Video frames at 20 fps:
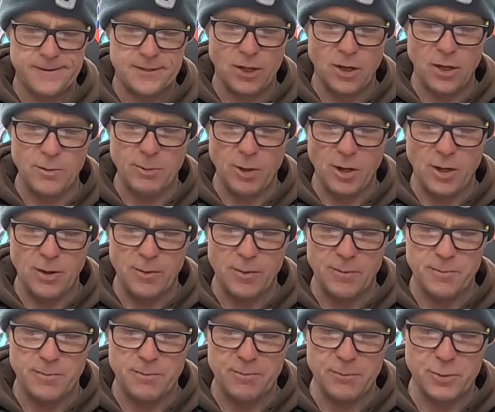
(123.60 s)
Tie bar
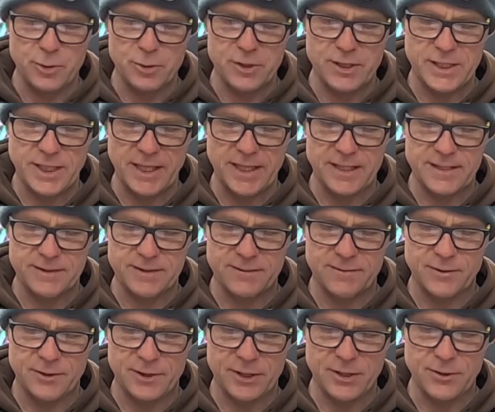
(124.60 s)
bush kit
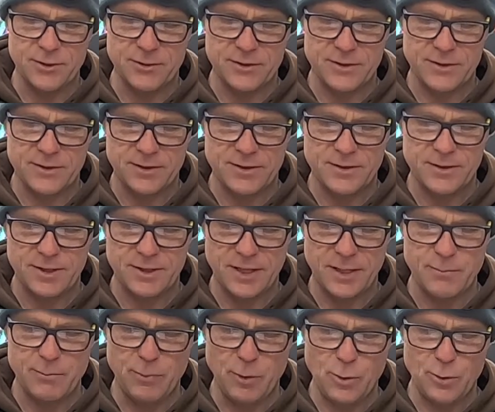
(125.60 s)
for use.
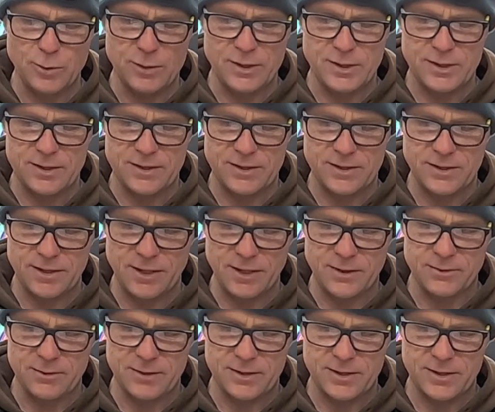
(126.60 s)
Important
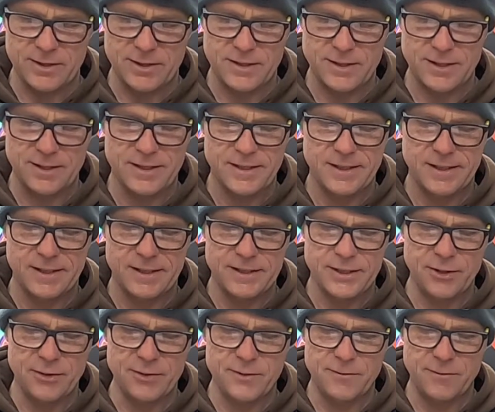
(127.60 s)
note,
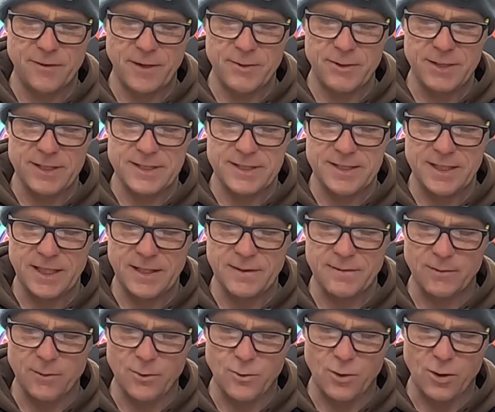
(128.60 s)
use very
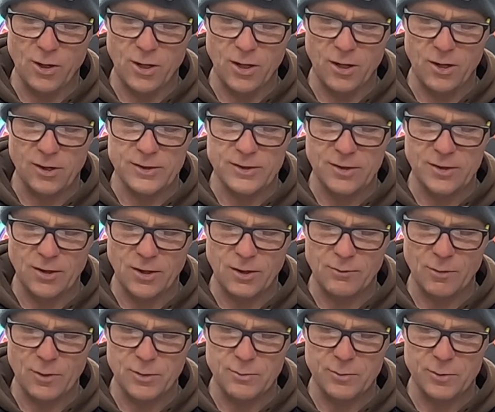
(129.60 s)
stiff or hard tie
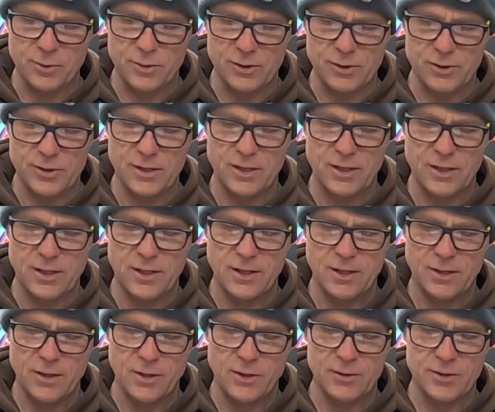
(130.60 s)
rod bush
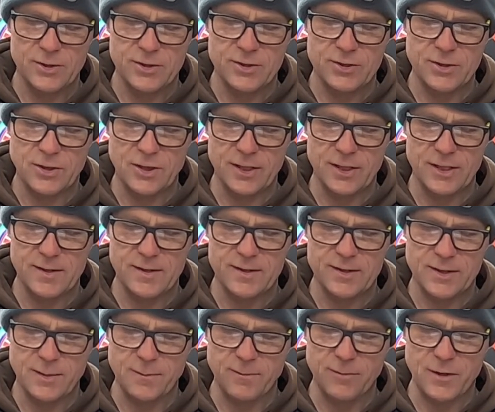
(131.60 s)
on the side of the
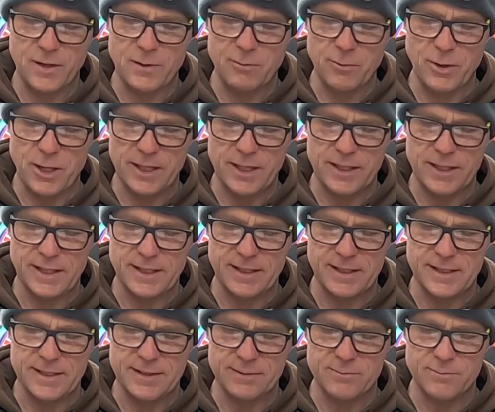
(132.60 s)
subframe bracket
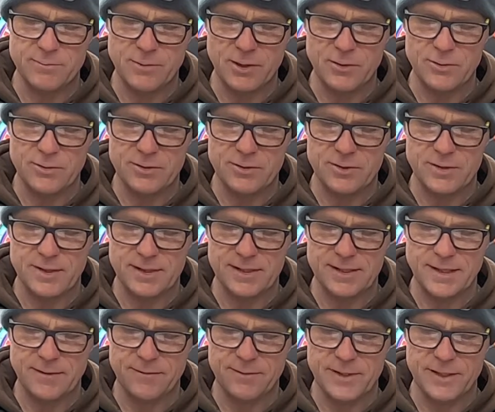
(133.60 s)
is most
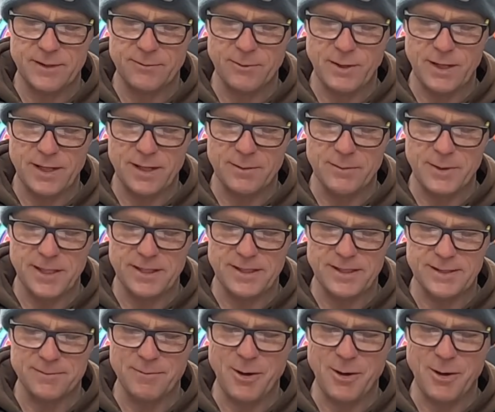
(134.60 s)
definitely recommended.